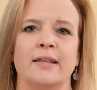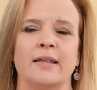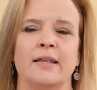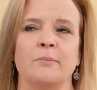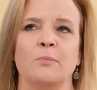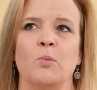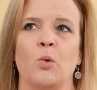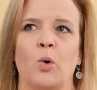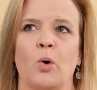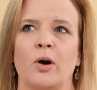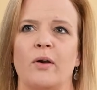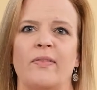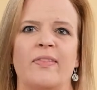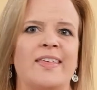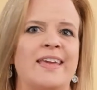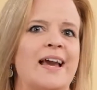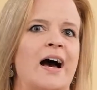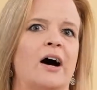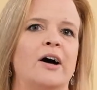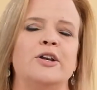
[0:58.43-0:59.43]
more
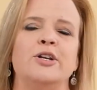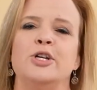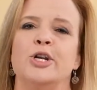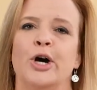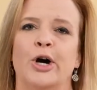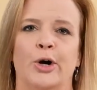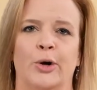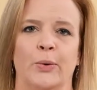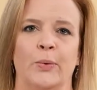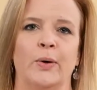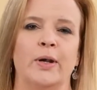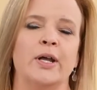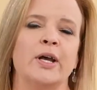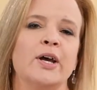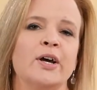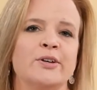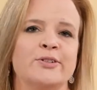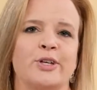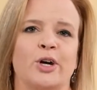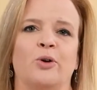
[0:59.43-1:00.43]
the unknown.
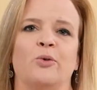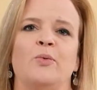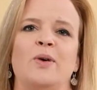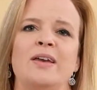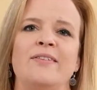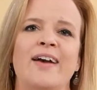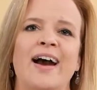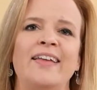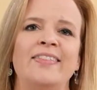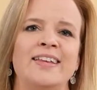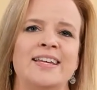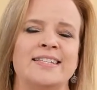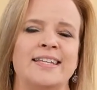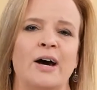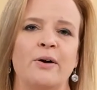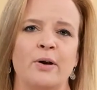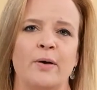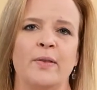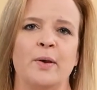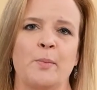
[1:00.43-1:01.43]
So we've had these
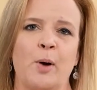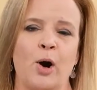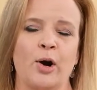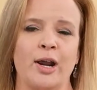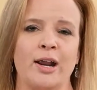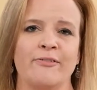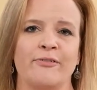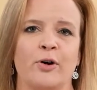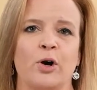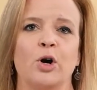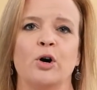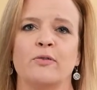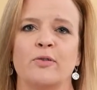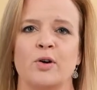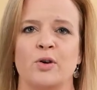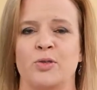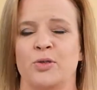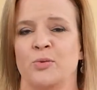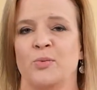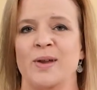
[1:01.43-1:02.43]
out on the market for
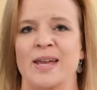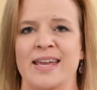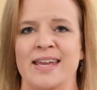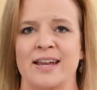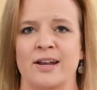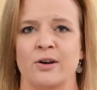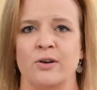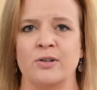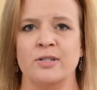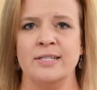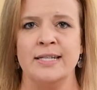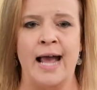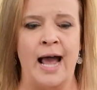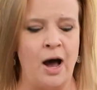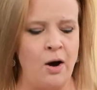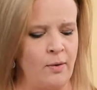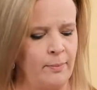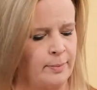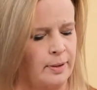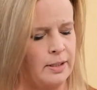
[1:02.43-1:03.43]
over 3 years
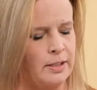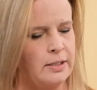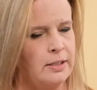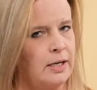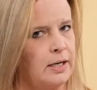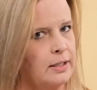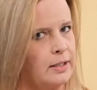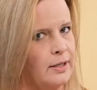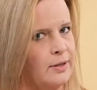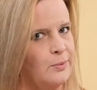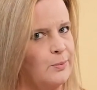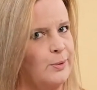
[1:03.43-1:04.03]
now. I'm going to knock on